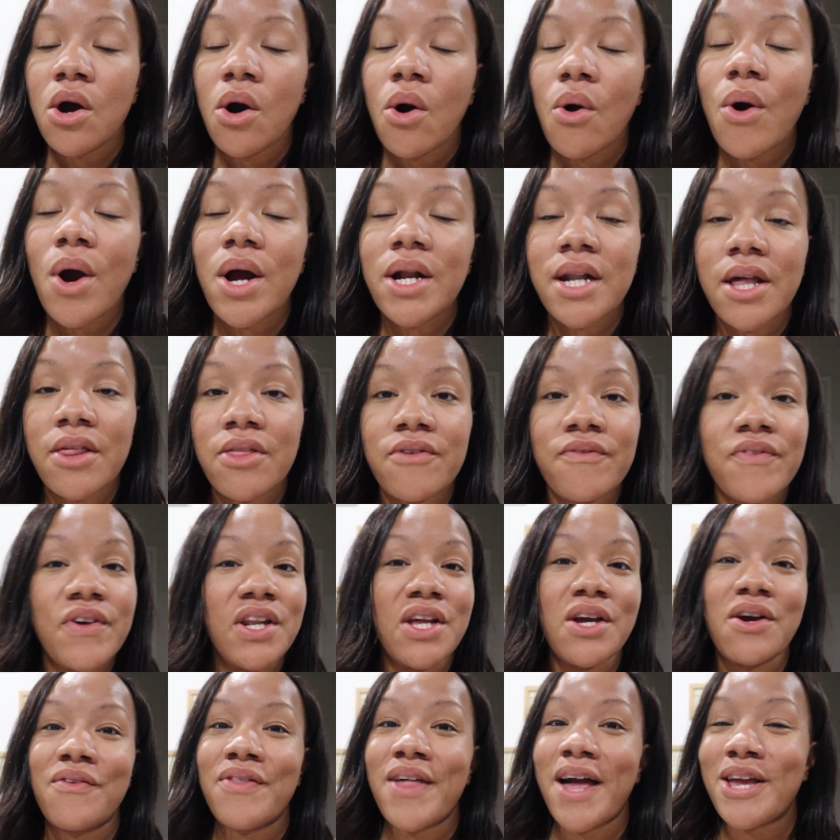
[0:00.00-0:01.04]
or another
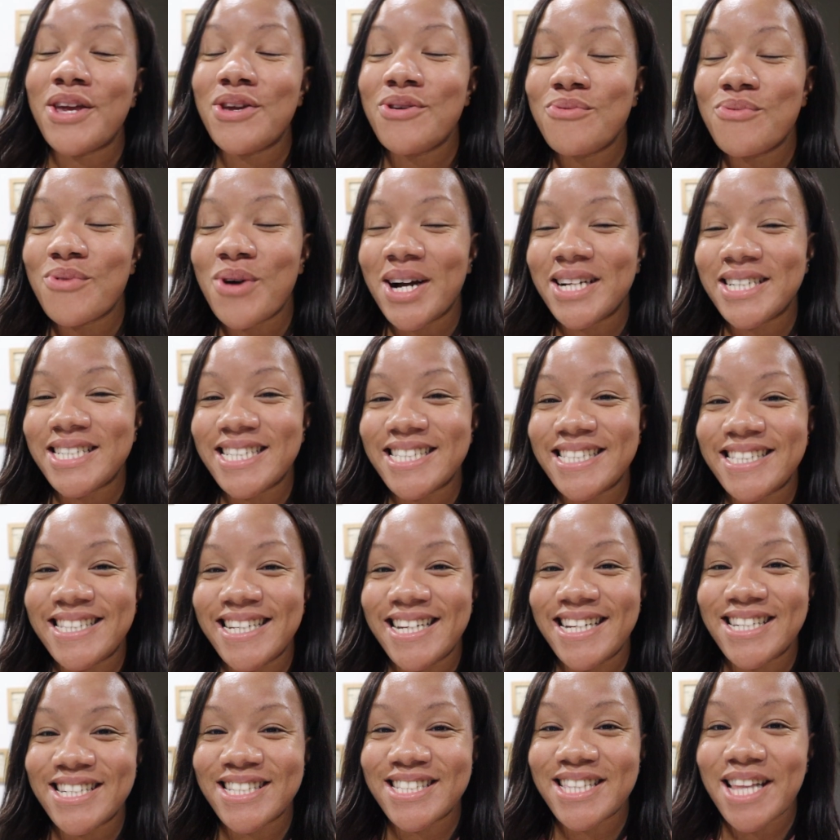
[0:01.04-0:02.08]
video that you want to
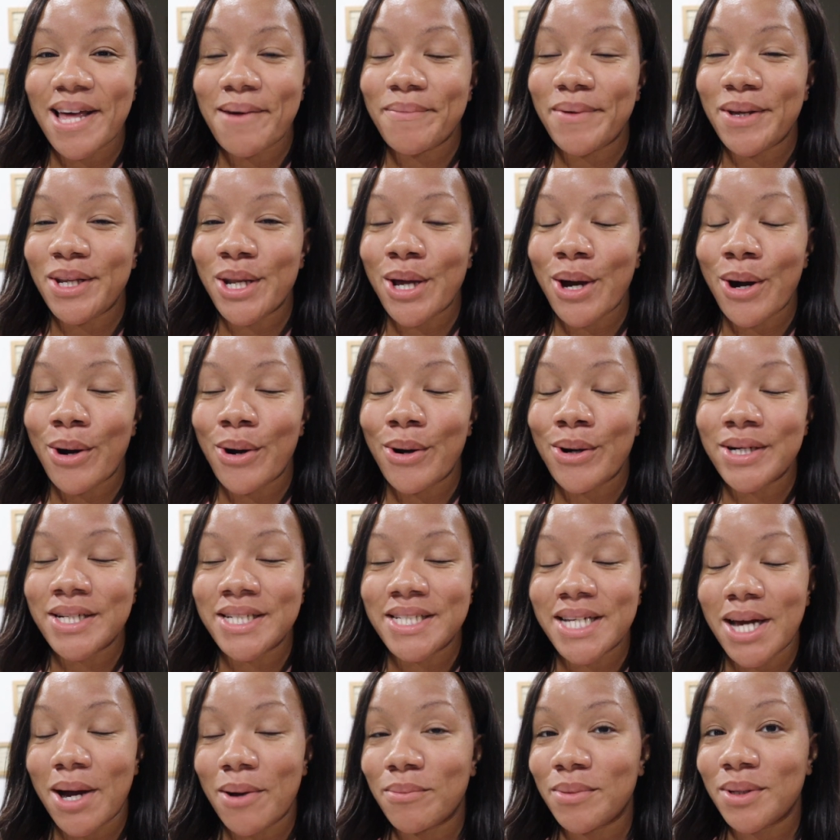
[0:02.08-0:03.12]
see, just let me know
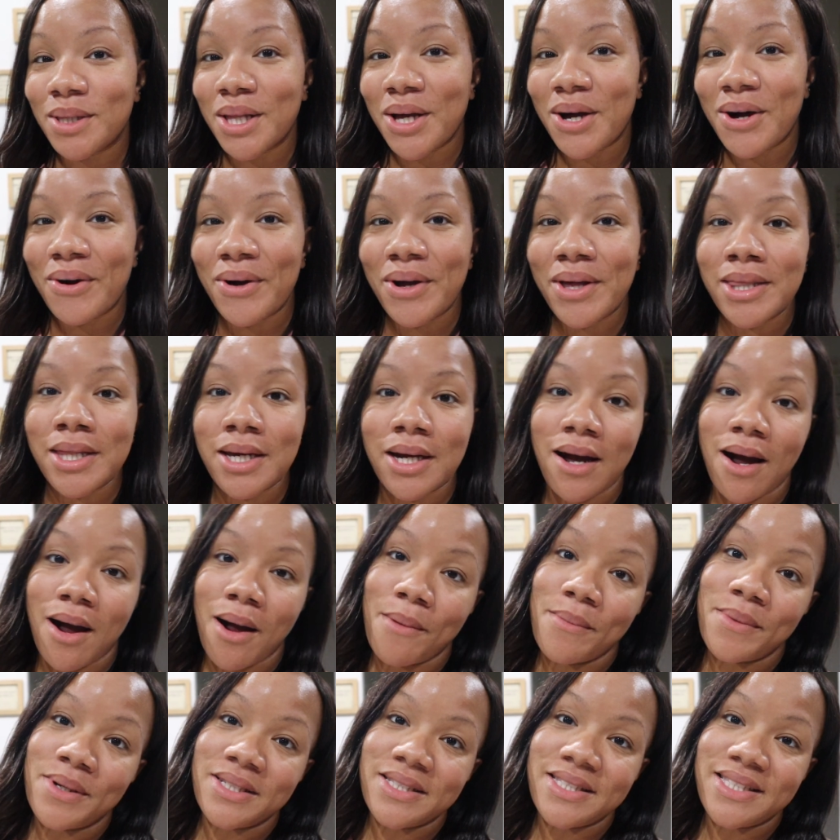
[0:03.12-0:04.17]
down below in the
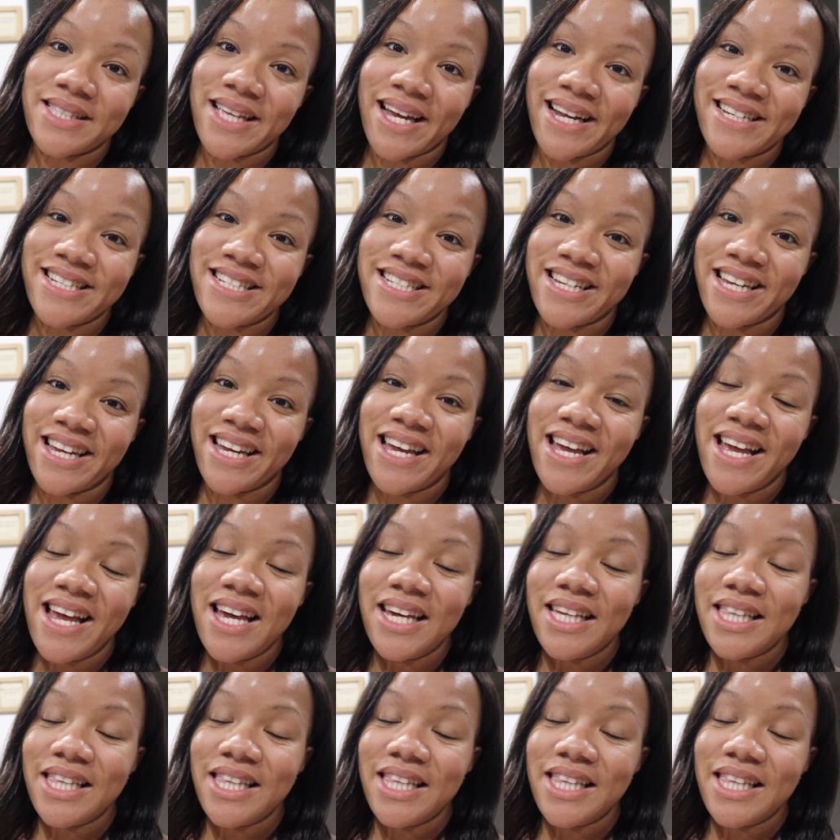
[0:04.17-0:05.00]
comment section.